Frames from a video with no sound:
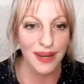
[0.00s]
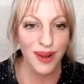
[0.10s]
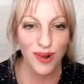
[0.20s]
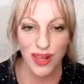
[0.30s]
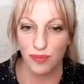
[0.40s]
You
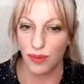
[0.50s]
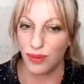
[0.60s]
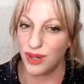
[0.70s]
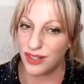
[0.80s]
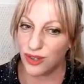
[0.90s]
know, like
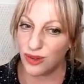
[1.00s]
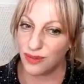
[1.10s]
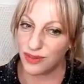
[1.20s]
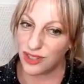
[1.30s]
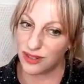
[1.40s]
maybe you need to
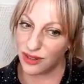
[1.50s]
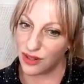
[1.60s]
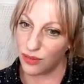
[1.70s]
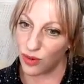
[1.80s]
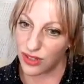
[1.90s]
do
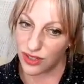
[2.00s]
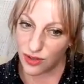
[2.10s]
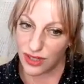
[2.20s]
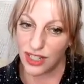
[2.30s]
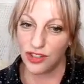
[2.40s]
a little more
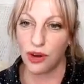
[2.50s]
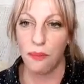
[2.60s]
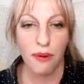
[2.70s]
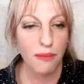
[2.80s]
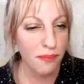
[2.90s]

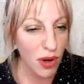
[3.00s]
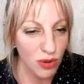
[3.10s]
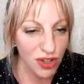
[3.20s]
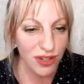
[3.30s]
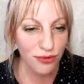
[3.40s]
strategic
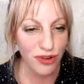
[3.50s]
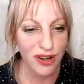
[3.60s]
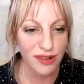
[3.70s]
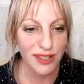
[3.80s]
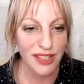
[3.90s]
promotion
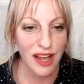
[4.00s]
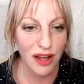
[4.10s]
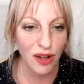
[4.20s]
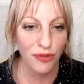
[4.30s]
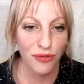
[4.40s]
for
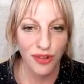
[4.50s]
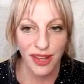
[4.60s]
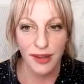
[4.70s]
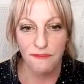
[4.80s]
yourself.